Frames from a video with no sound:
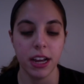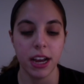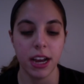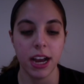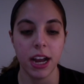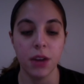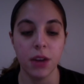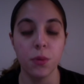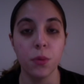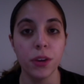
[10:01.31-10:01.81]

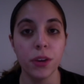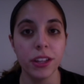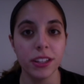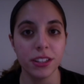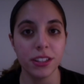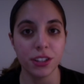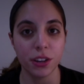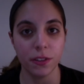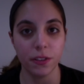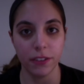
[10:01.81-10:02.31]
And we
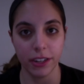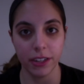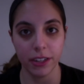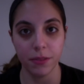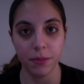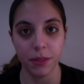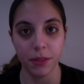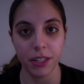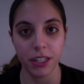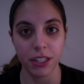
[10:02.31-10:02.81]
deserve it,
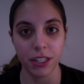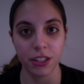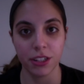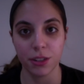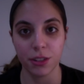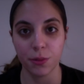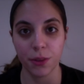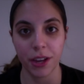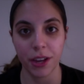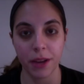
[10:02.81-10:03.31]
because
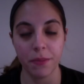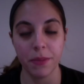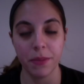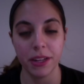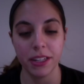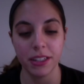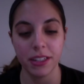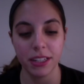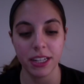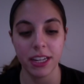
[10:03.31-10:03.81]
we
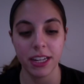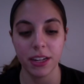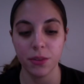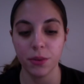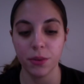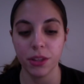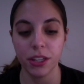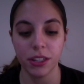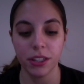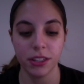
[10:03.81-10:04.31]
been sticking
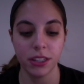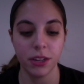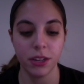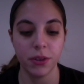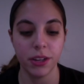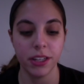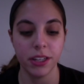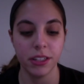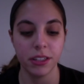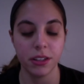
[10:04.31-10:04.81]
with this
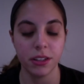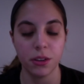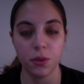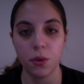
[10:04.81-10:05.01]
series,